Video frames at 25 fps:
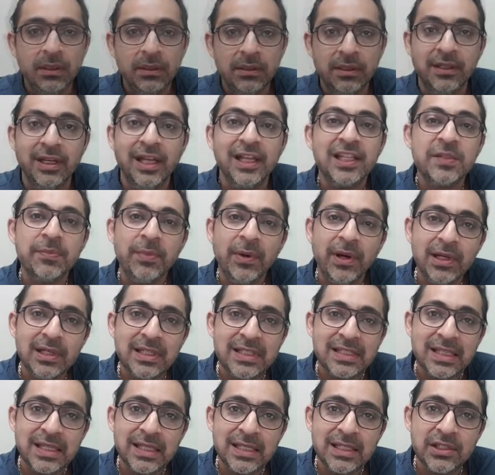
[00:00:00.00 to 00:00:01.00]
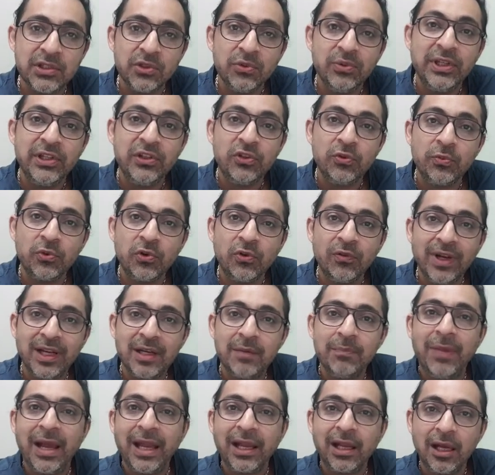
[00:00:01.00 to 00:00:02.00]
The next part says you need to
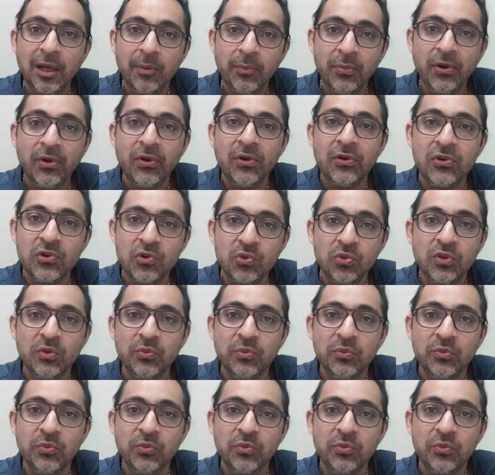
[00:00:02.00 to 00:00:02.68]
provide backup to